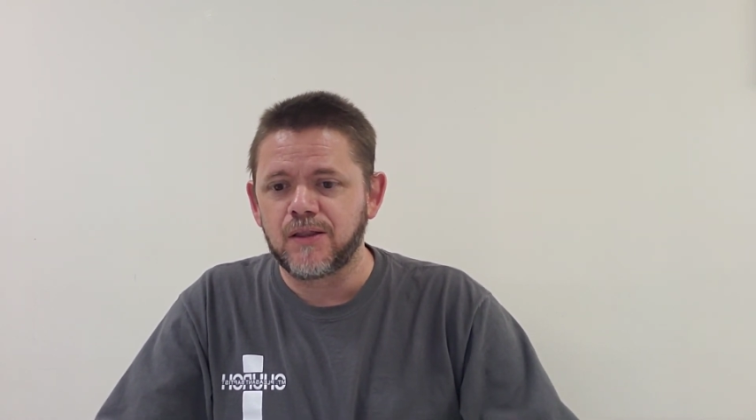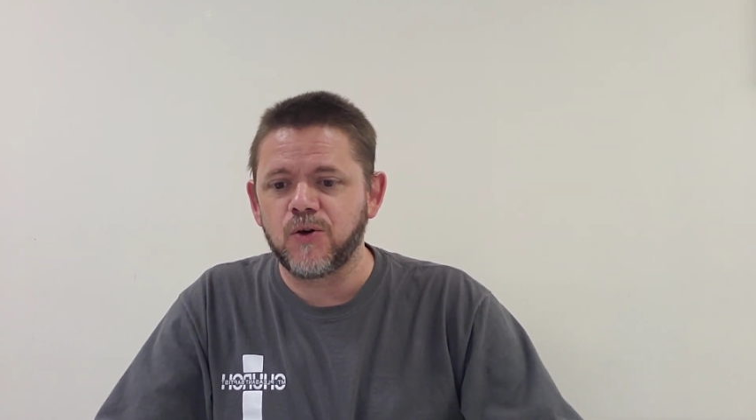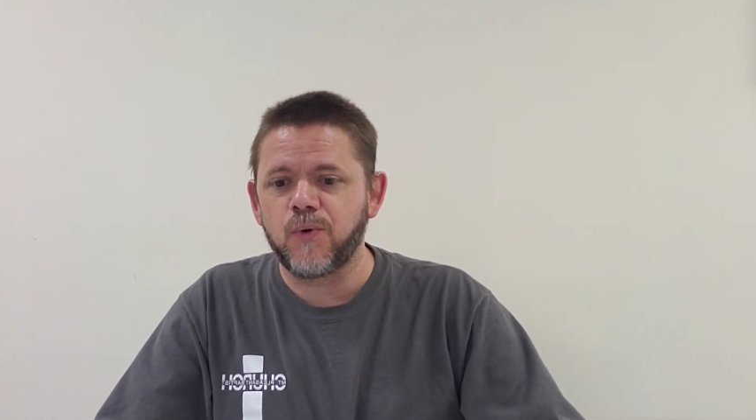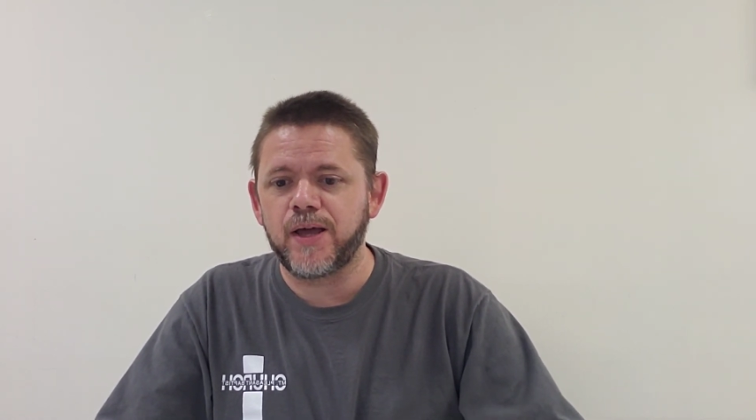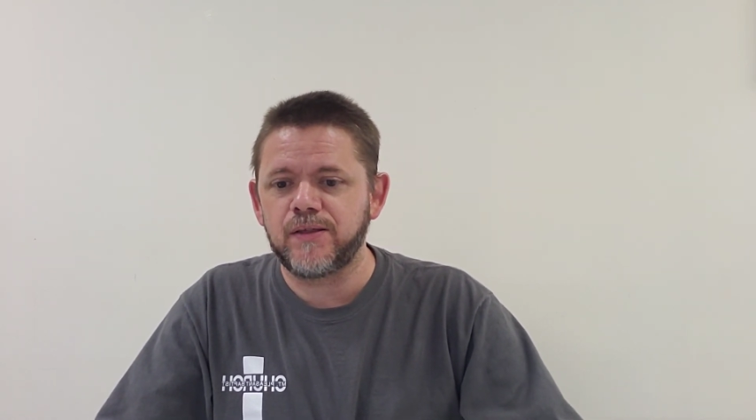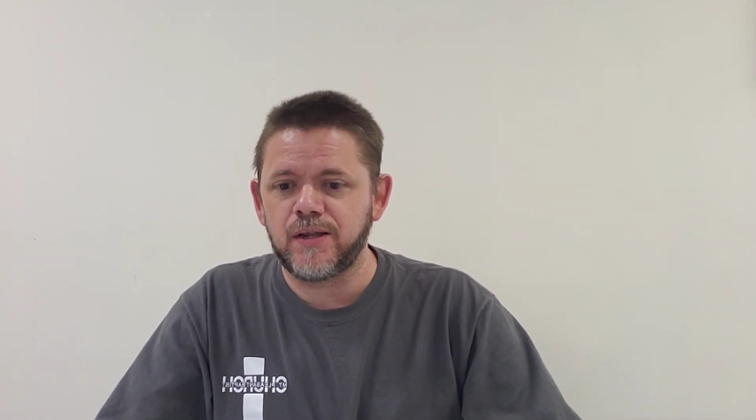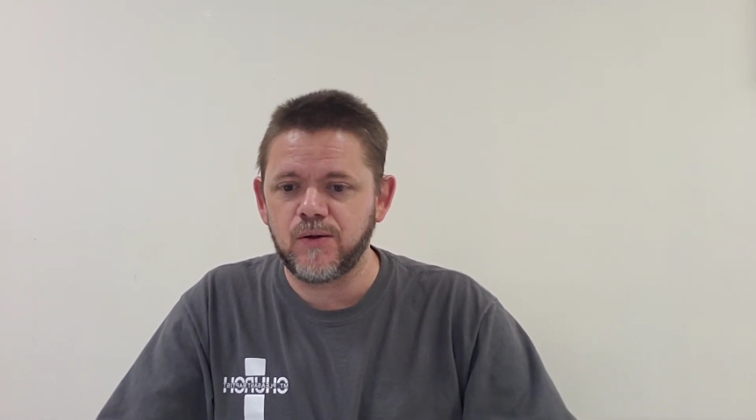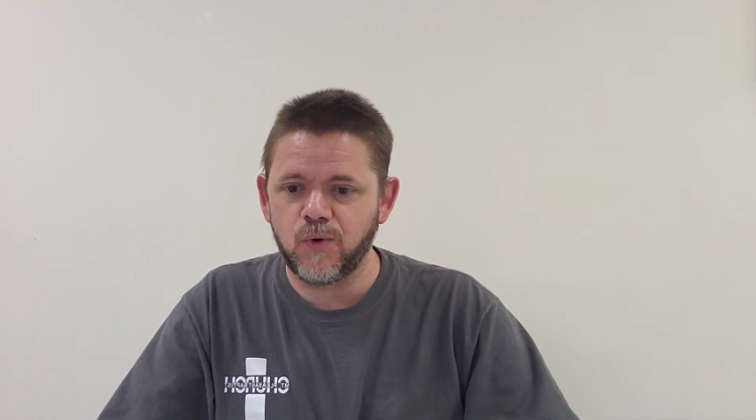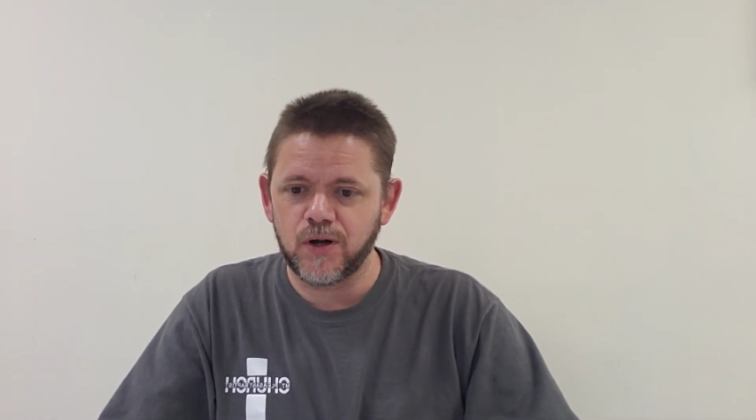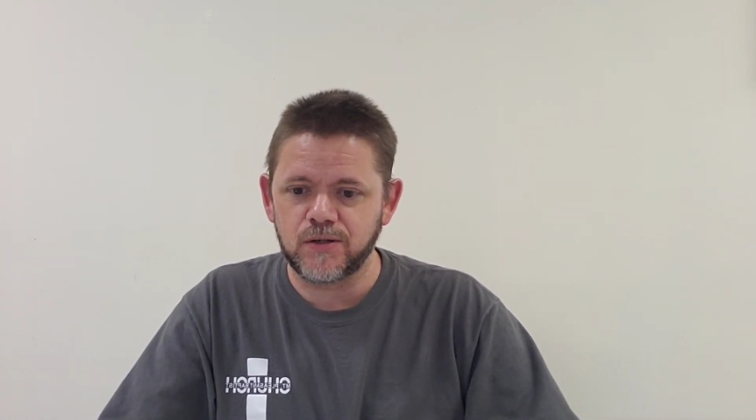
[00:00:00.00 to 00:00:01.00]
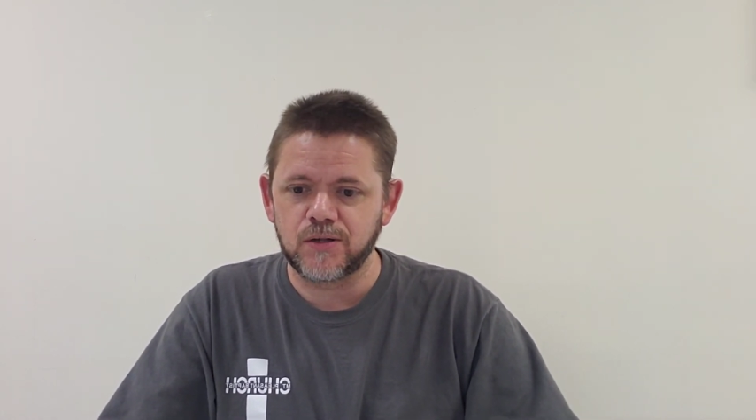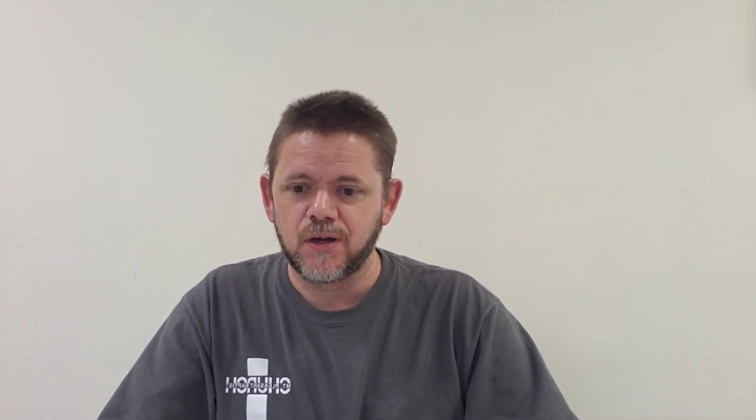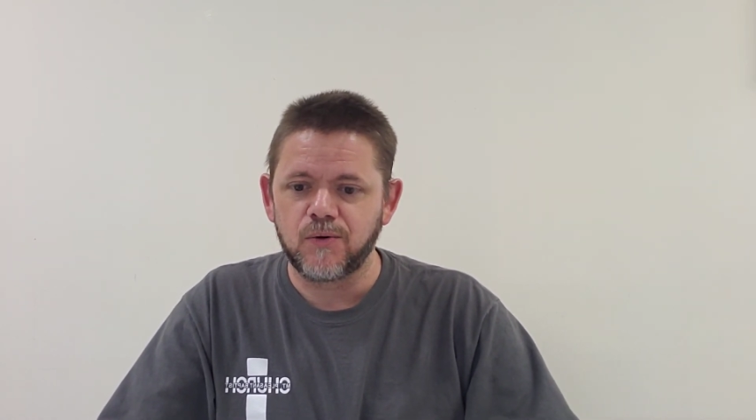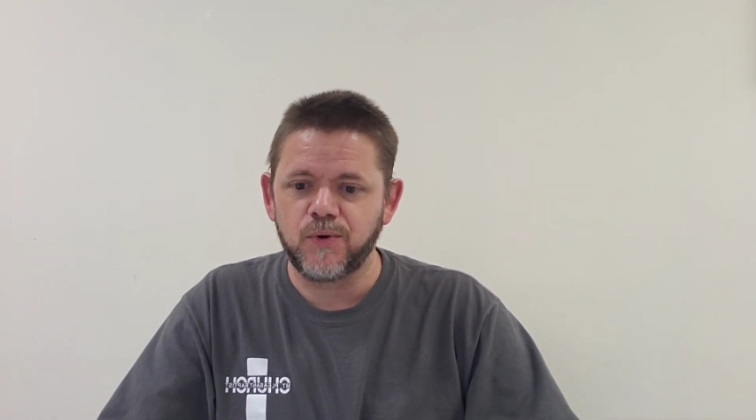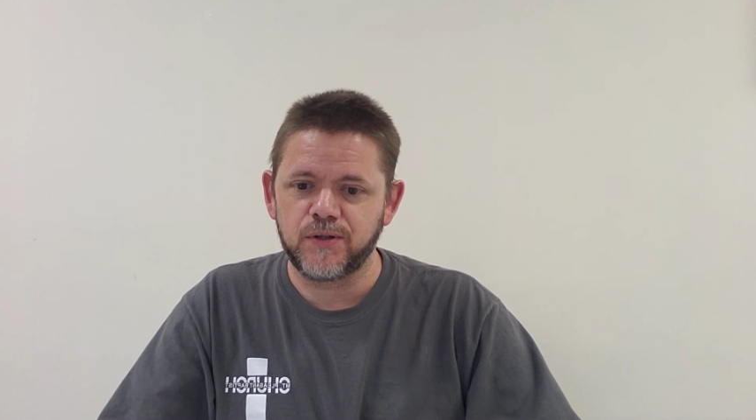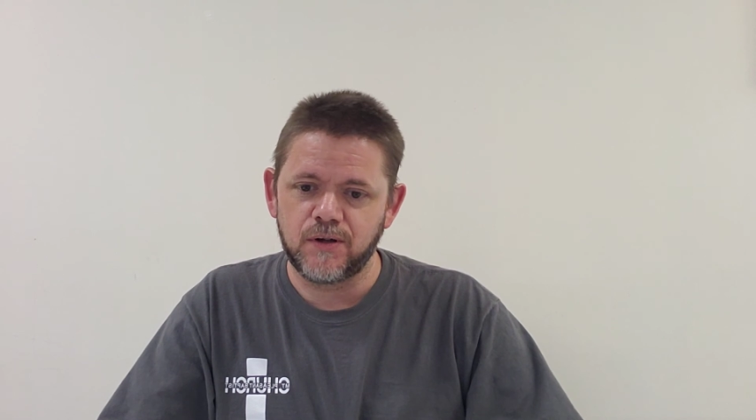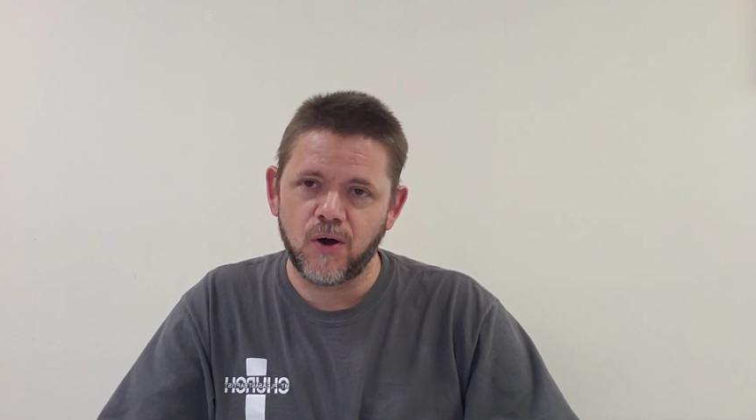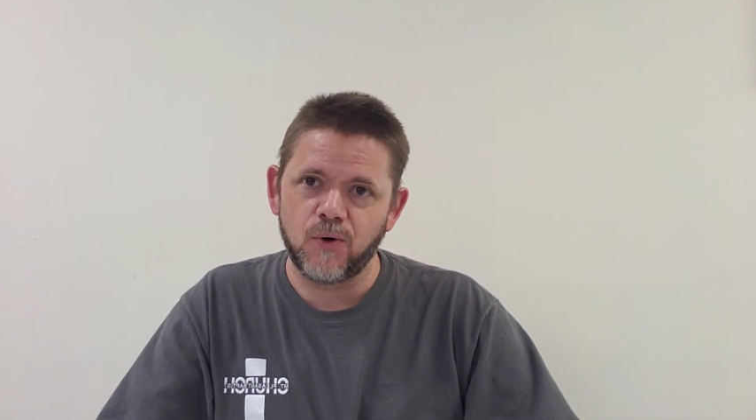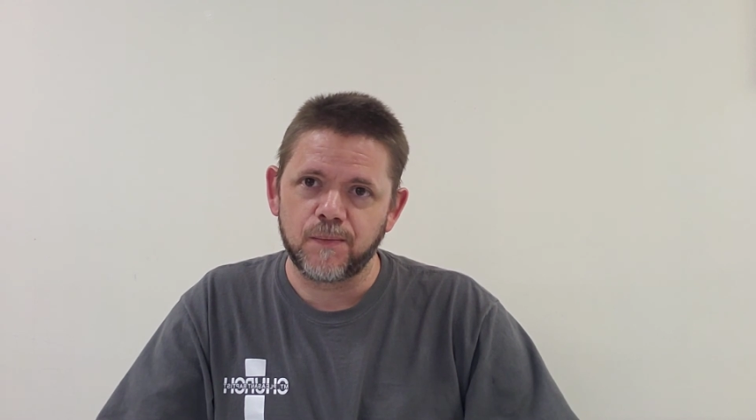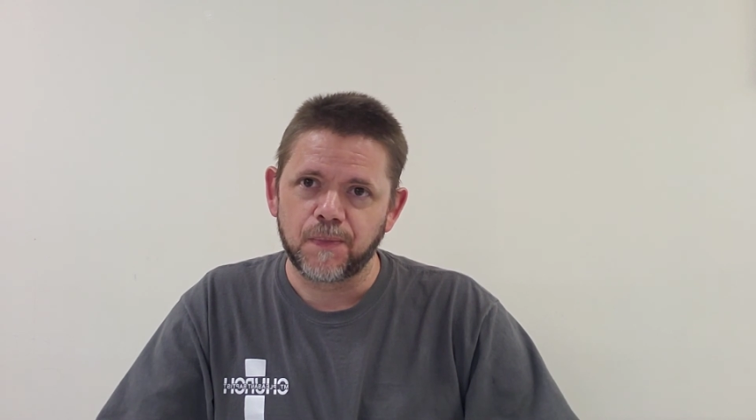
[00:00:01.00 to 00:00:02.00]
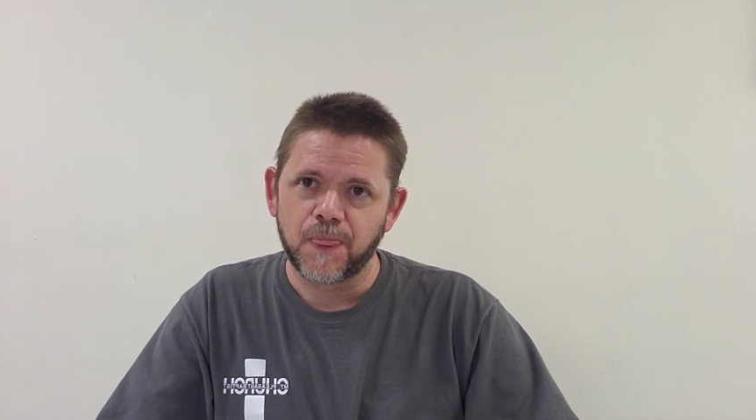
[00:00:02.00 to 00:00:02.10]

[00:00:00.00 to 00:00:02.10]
the way that He was with Noah.